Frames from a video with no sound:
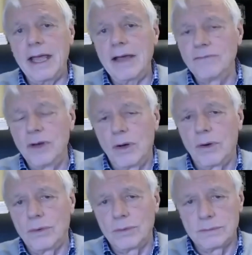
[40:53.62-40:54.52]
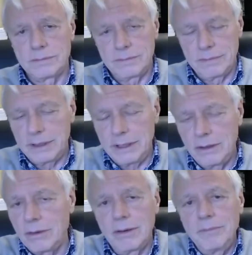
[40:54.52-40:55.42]
have no,
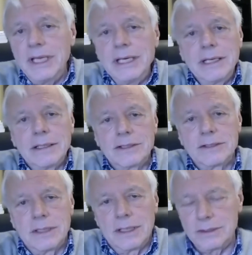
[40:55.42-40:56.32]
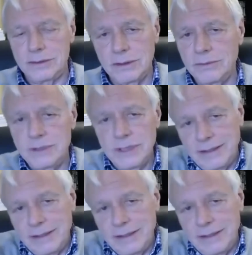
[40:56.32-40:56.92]
immediate solution.